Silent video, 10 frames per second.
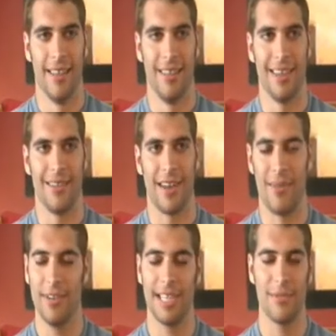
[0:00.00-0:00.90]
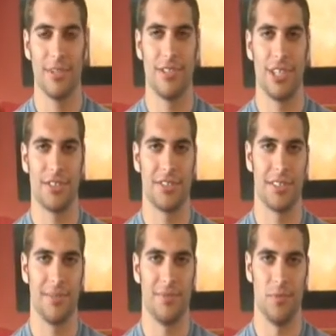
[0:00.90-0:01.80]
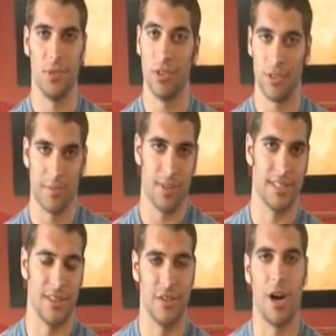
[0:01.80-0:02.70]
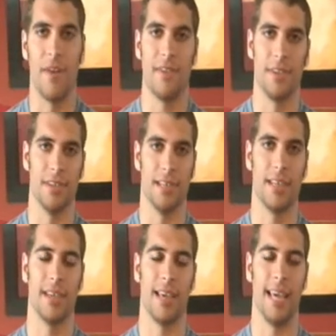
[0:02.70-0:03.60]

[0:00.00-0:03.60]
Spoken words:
Then every time we're in Chesterton, we go to a place called Coffee Creek,